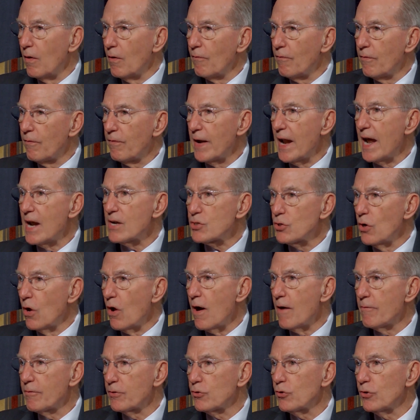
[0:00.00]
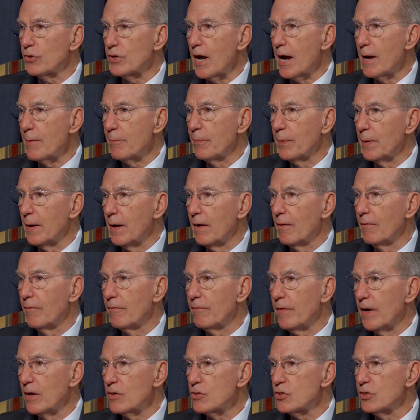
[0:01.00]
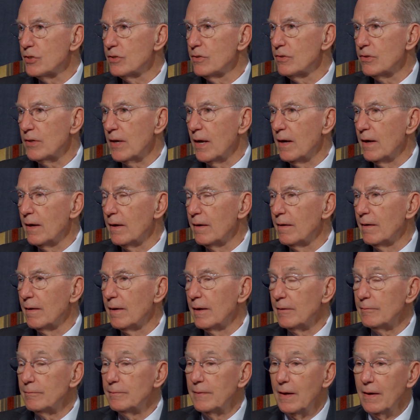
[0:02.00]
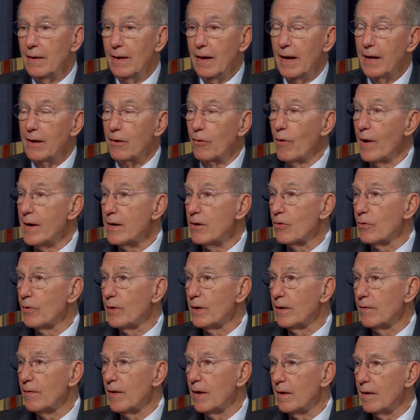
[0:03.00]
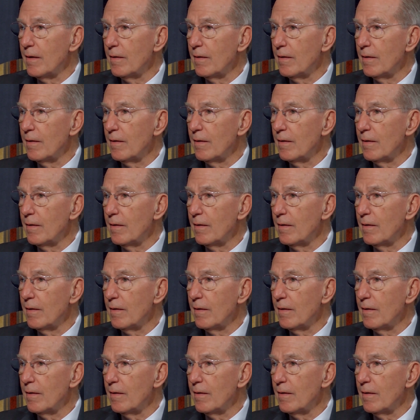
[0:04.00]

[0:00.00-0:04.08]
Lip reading: financial officer type functions, and had a great career there,